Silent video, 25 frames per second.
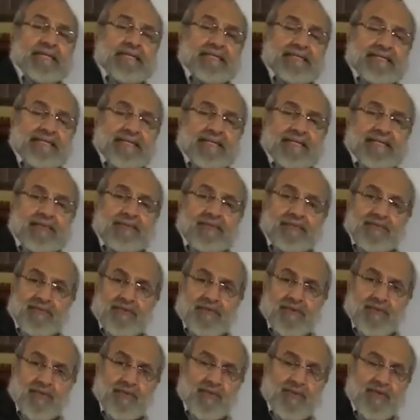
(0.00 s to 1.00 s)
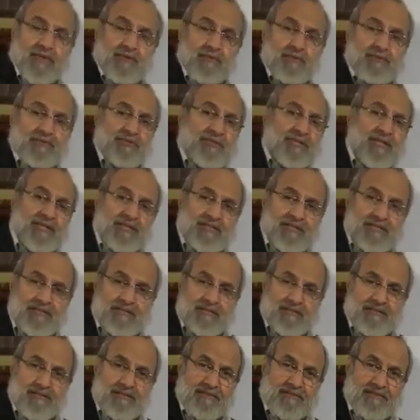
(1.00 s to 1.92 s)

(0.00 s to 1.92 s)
At a time when it was night.